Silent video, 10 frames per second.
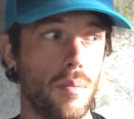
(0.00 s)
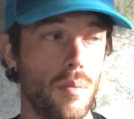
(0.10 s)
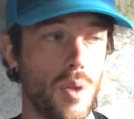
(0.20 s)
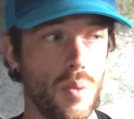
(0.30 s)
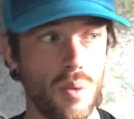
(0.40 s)

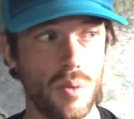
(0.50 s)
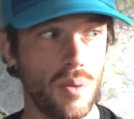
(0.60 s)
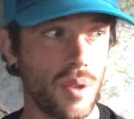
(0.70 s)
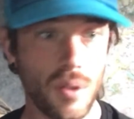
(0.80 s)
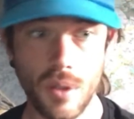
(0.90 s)

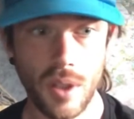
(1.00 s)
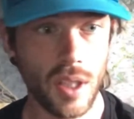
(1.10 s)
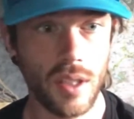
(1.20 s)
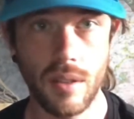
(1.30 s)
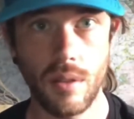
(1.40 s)
You don't
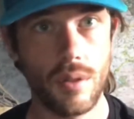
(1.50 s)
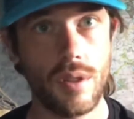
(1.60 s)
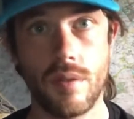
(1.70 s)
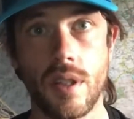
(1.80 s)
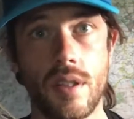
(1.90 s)
need
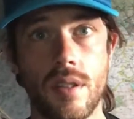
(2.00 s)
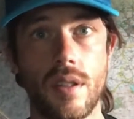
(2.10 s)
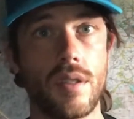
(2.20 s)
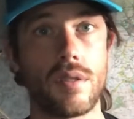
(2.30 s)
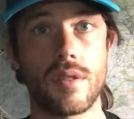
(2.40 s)
luxuries,
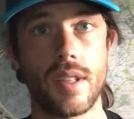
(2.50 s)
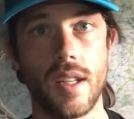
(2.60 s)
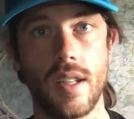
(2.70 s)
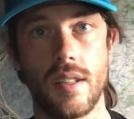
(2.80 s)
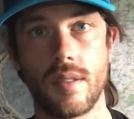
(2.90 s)
you just
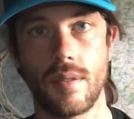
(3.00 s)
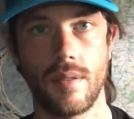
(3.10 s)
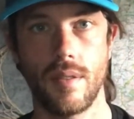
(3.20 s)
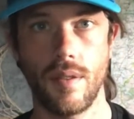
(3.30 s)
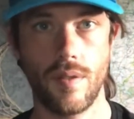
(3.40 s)
need
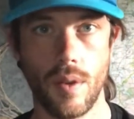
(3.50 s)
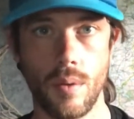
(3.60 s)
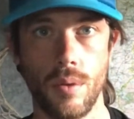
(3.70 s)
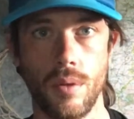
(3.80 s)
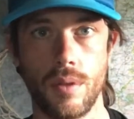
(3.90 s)
the
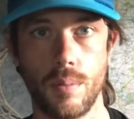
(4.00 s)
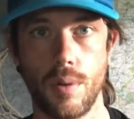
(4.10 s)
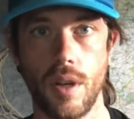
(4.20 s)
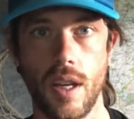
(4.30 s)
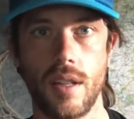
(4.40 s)
fuel to
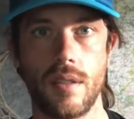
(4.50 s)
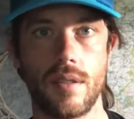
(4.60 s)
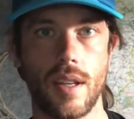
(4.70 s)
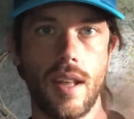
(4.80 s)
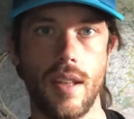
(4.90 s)
put in
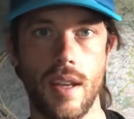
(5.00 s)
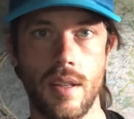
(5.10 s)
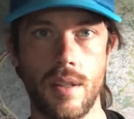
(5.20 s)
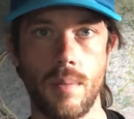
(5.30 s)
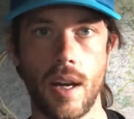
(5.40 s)
to get the
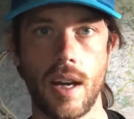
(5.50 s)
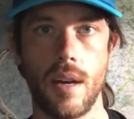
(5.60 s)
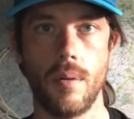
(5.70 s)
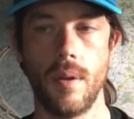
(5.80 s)
energy back out.